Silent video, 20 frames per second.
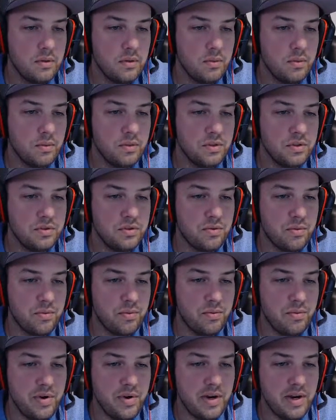We'll just
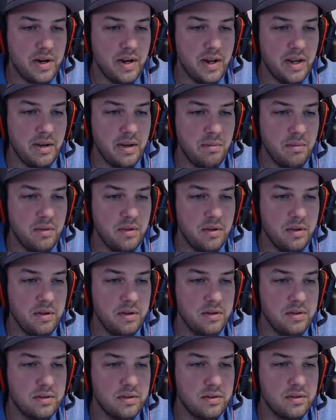rename
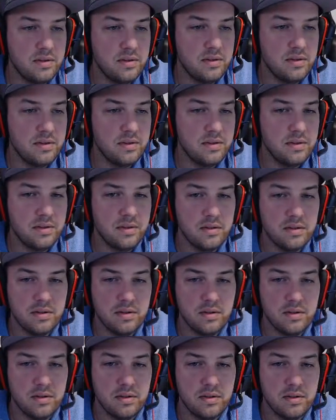this,
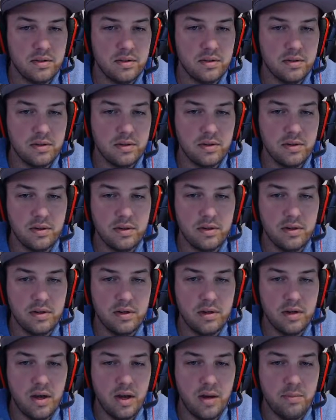
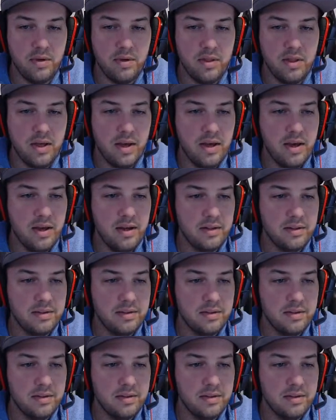copy that.